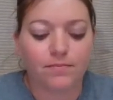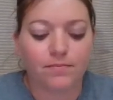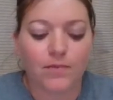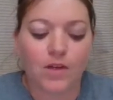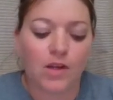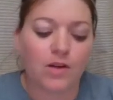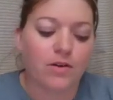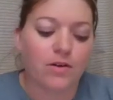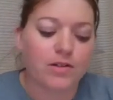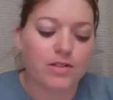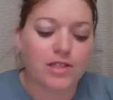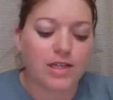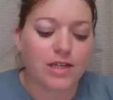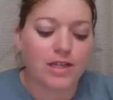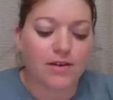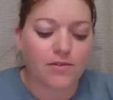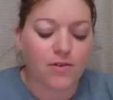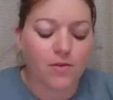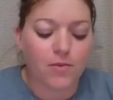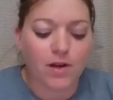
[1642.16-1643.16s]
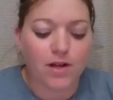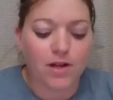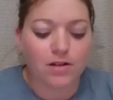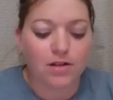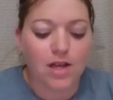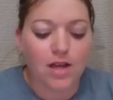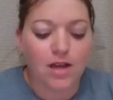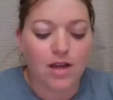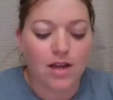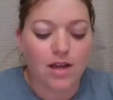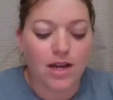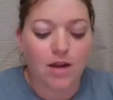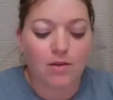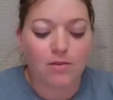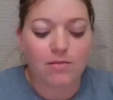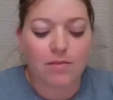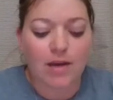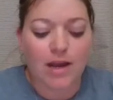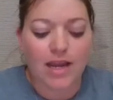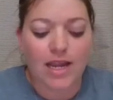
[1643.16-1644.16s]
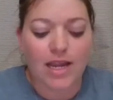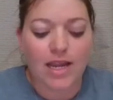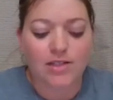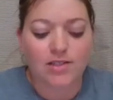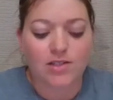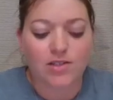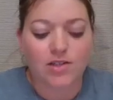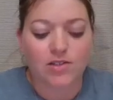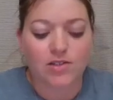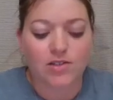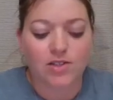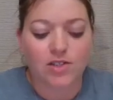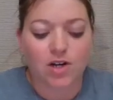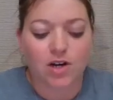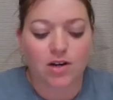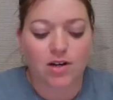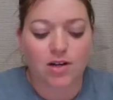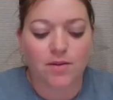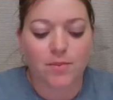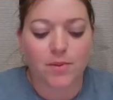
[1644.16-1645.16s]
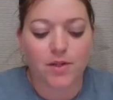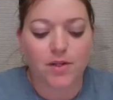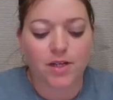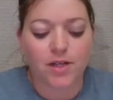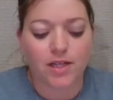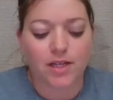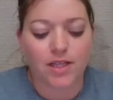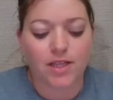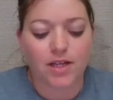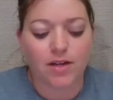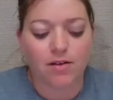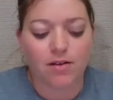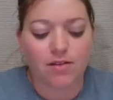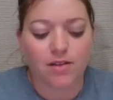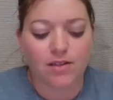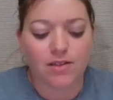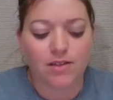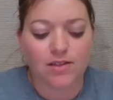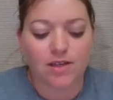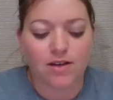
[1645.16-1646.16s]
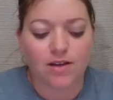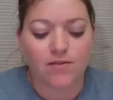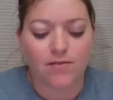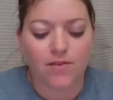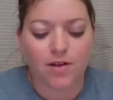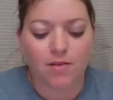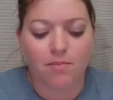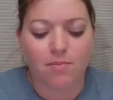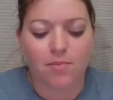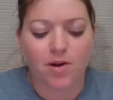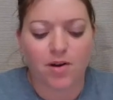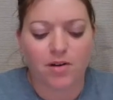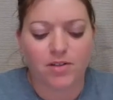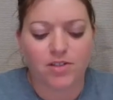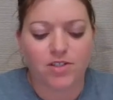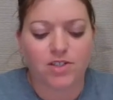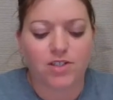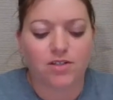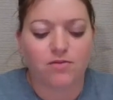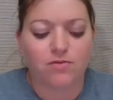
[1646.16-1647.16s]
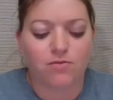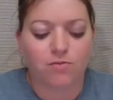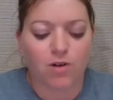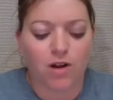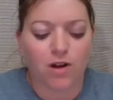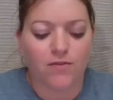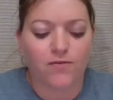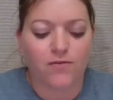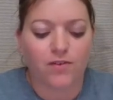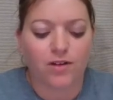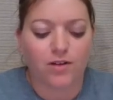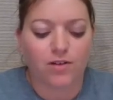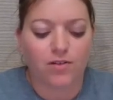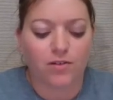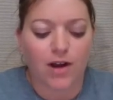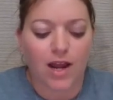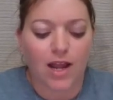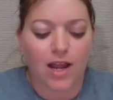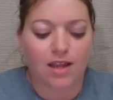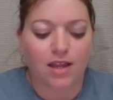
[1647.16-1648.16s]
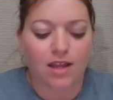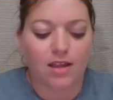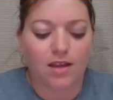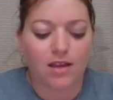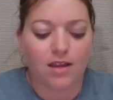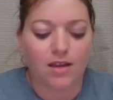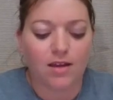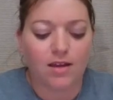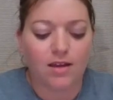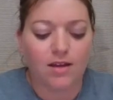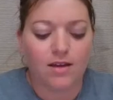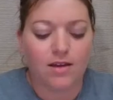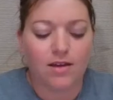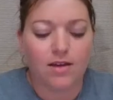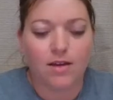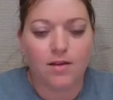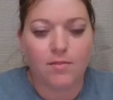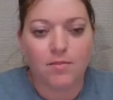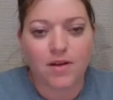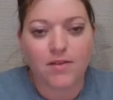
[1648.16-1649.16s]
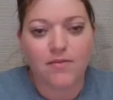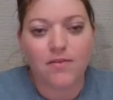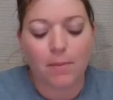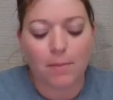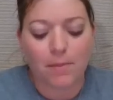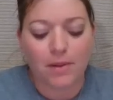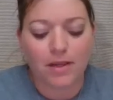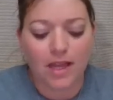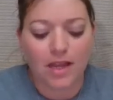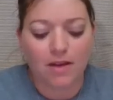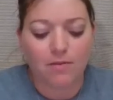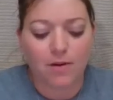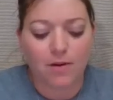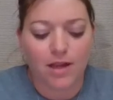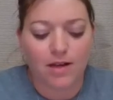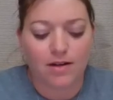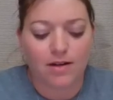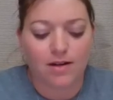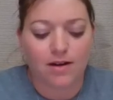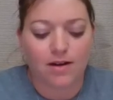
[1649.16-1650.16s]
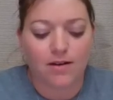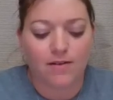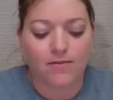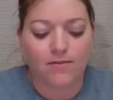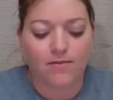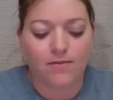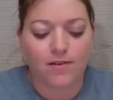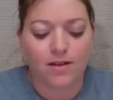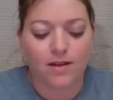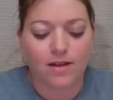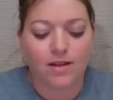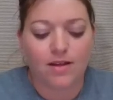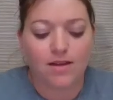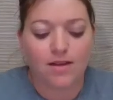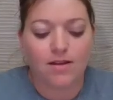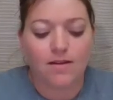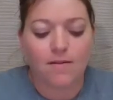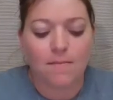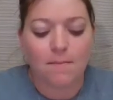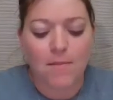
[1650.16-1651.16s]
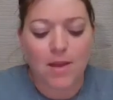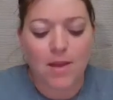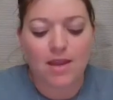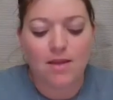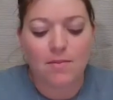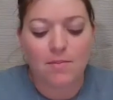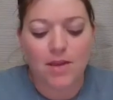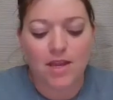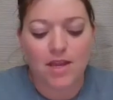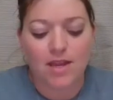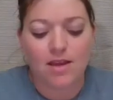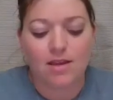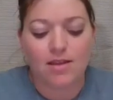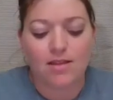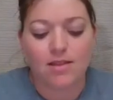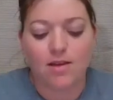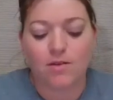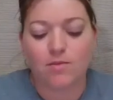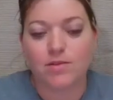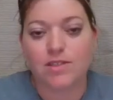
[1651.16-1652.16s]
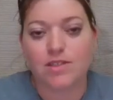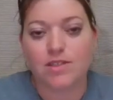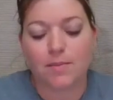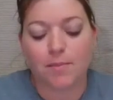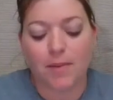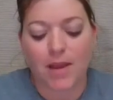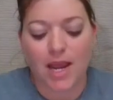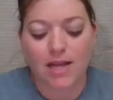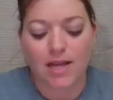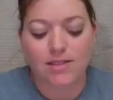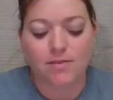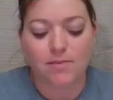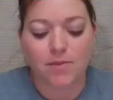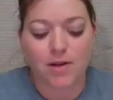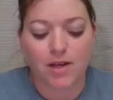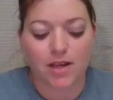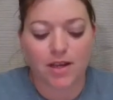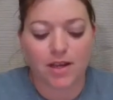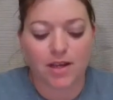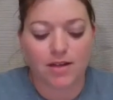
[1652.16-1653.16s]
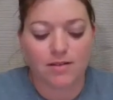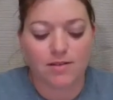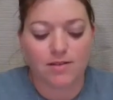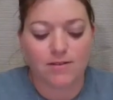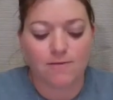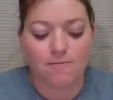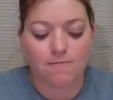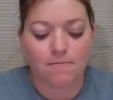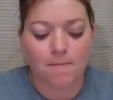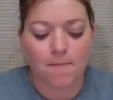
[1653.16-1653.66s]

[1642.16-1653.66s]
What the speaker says: Of course, they never will. Not with my hands all scarred up, looking like the earth itself, all parched and rough and cracking. But if I play right enough, maybe they would see past my hands.